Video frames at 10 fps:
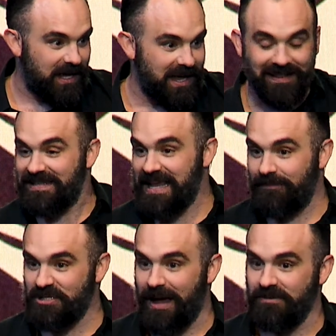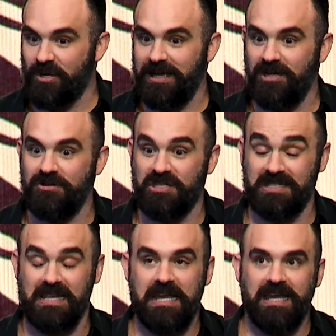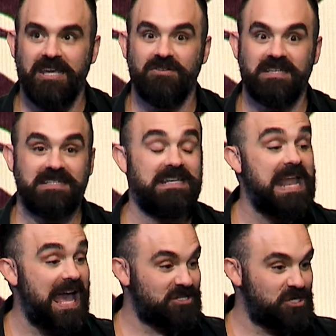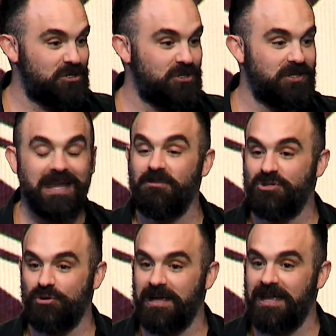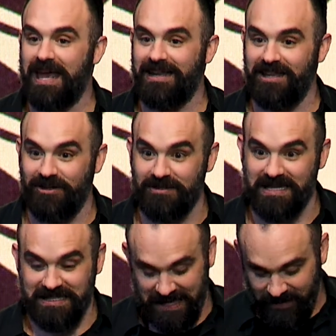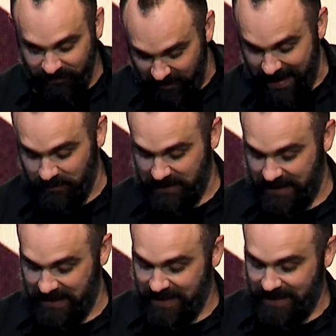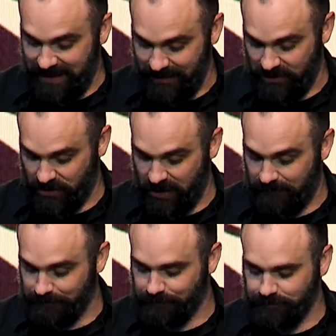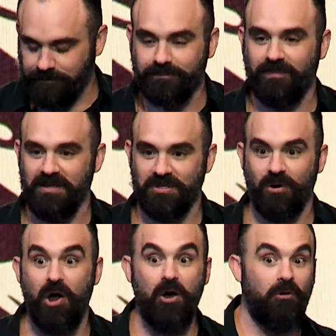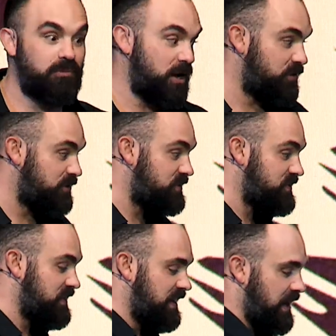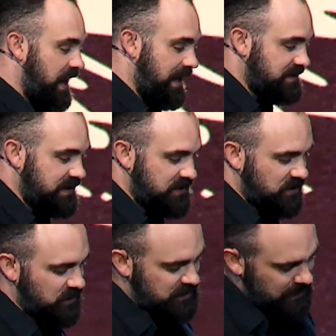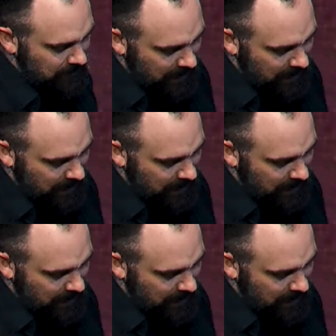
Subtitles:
At the same time. So he uses national imagery and he uses family imagery. So we're all brothers and sisters.